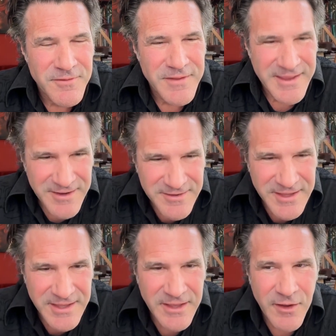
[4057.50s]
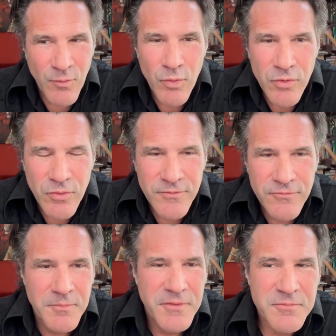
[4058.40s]
in a DEI world,
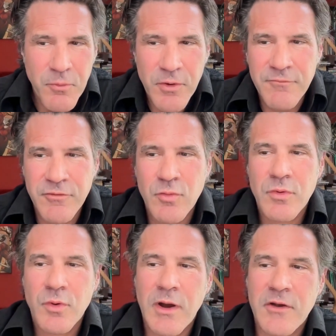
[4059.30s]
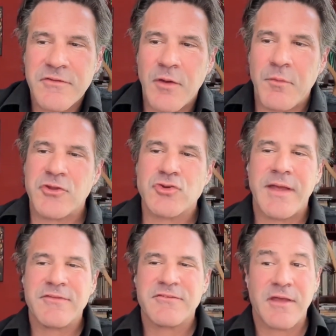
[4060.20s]
from this point of view, requires that we
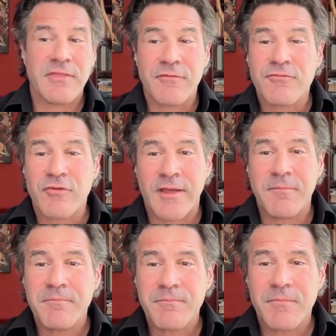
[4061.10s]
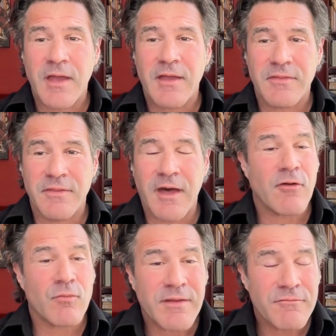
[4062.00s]
transcend the frame, not
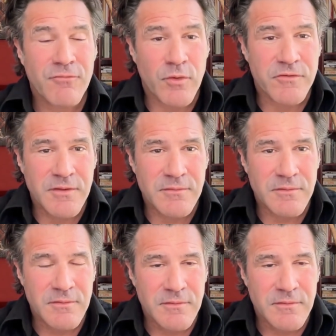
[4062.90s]
reinforce it